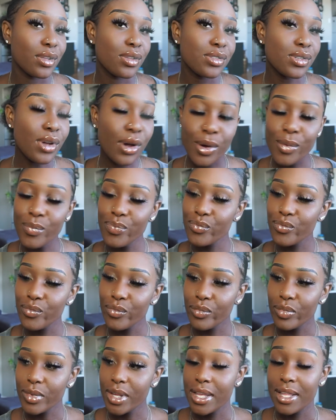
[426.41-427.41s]
So
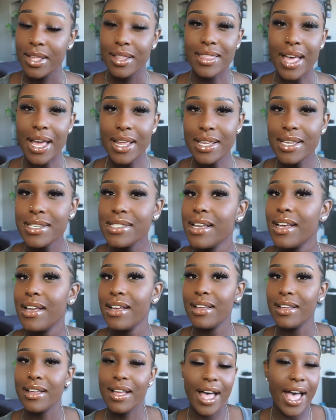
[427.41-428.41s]
that is a
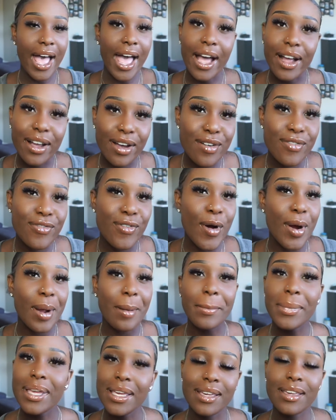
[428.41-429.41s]
hack for
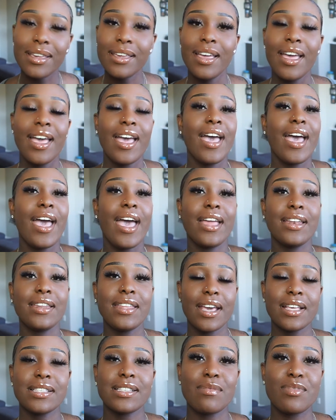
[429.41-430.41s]
me, and
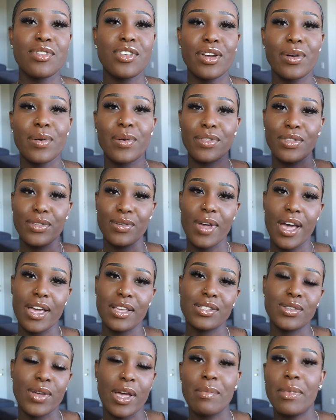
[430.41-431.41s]
yes, I'm sharing with you
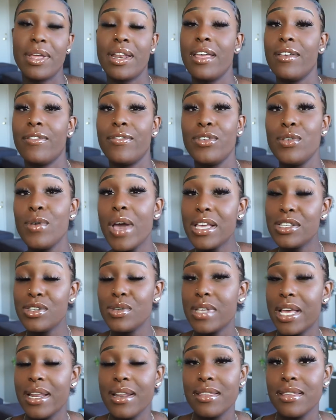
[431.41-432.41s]
guys. So I mean, if you guys
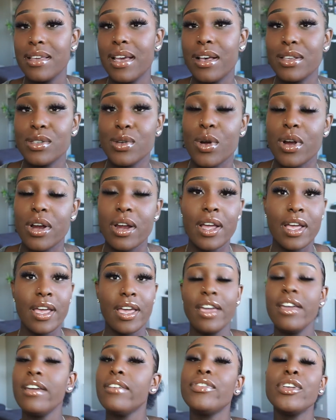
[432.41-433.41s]
use anything else, or
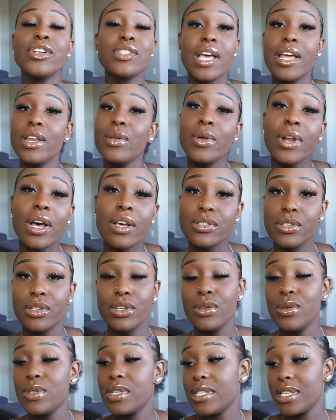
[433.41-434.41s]
if there's anyone else who
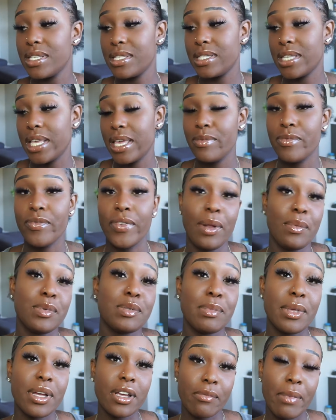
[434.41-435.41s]
uses the same Phillips
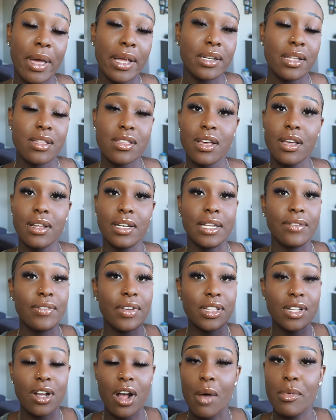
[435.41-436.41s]
Milk of Magnesia, leave it
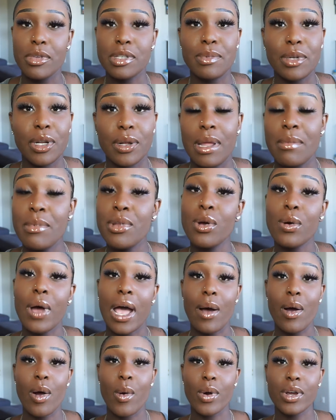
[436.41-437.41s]
in the comments below. Let me know
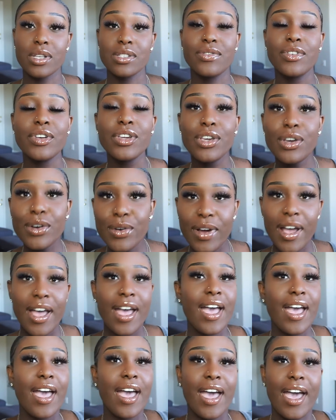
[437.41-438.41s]
how it works for you.
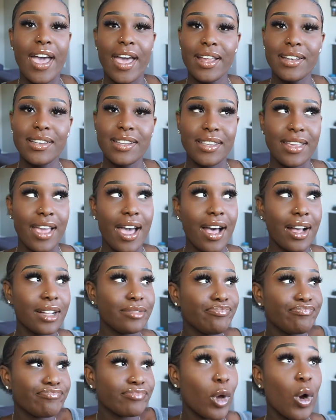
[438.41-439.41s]
And
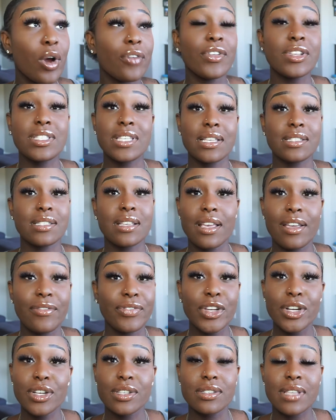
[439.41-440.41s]
yeah, or if
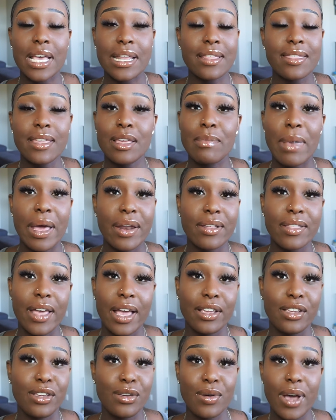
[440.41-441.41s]
there's anything better
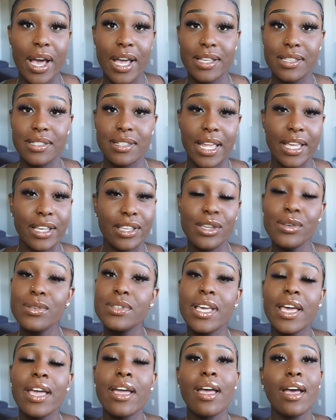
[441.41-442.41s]
that you guys like
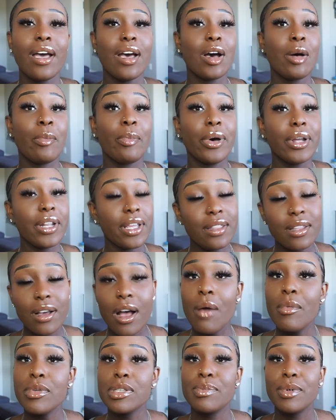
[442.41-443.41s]
using, put it in the
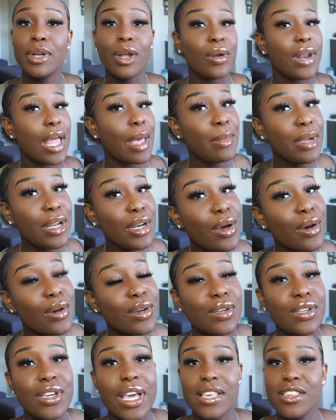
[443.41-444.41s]
comments below. Let me
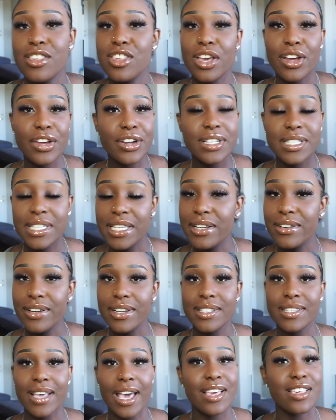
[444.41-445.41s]
know. You guys share your
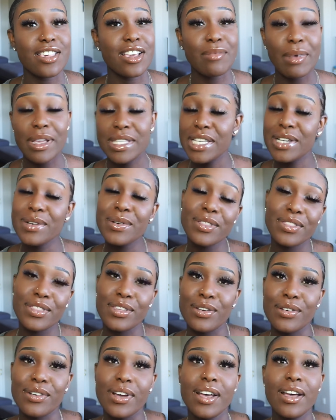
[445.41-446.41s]
secrets. I shared my secret with
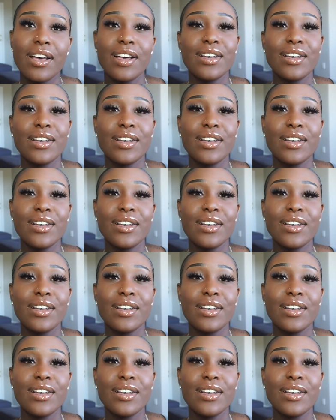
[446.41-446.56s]
you.